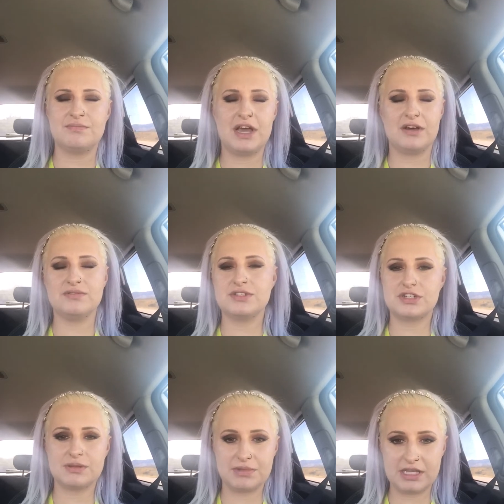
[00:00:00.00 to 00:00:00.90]
pounds
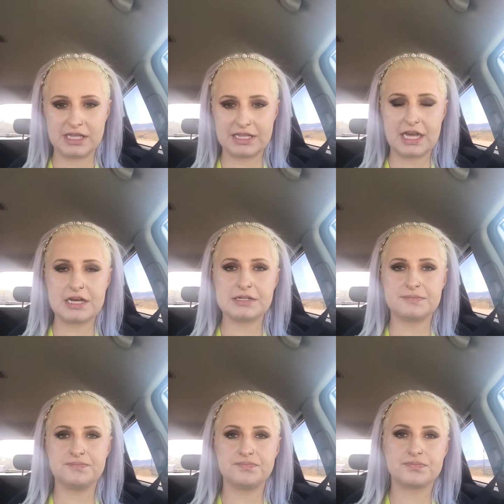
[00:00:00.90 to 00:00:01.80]
or something like that,
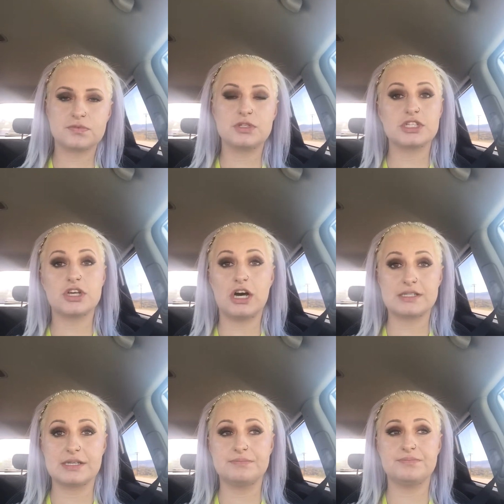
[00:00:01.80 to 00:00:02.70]
which is
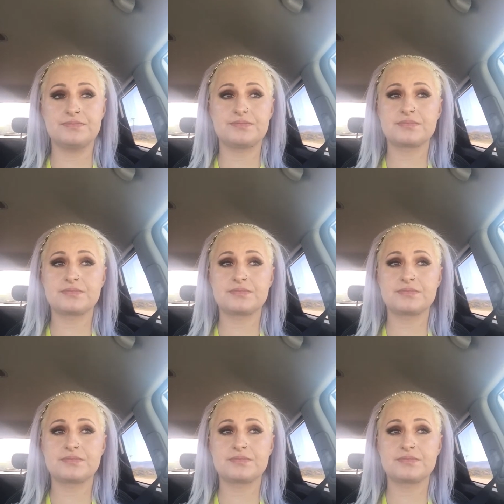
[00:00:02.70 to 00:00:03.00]
awesome.